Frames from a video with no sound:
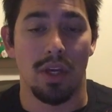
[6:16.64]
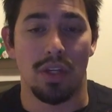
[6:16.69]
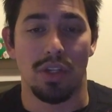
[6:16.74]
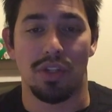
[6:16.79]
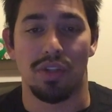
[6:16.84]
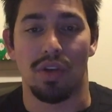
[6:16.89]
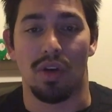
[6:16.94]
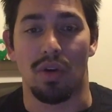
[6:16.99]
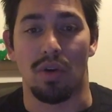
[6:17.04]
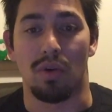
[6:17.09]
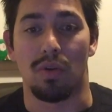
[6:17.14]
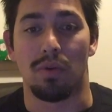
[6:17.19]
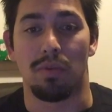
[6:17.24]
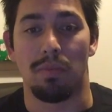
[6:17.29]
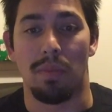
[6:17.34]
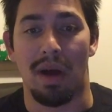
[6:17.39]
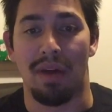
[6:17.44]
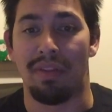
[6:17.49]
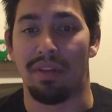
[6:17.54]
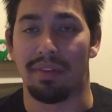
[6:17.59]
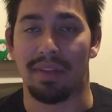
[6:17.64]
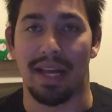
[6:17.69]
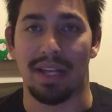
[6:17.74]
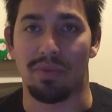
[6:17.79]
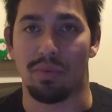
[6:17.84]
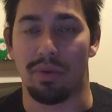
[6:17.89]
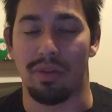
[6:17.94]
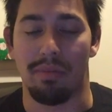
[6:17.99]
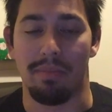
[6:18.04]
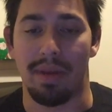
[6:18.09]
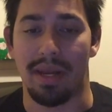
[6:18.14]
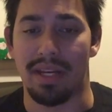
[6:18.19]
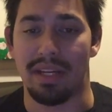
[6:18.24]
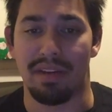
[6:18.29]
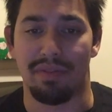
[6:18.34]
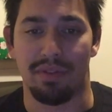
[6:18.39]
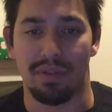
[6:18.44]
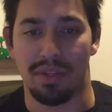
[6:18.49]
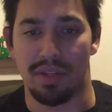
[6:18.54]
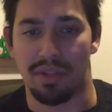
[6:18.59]
So I think that's where the main
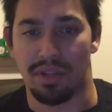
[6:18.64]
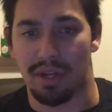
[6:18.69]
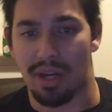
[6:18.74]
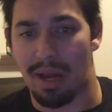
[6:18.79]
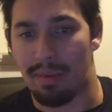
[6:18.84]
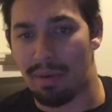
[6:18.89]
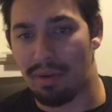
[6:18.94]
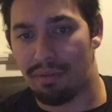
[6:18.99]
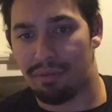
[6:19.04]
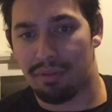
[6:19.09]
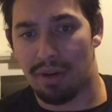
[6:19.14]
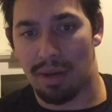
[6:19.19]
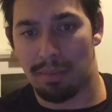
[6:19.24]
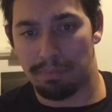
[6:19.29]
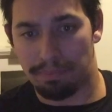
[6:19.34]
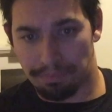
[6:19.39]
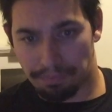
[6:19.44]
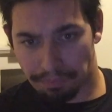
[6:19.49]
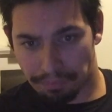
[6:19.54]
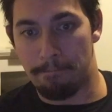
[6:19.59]
differences are coming from.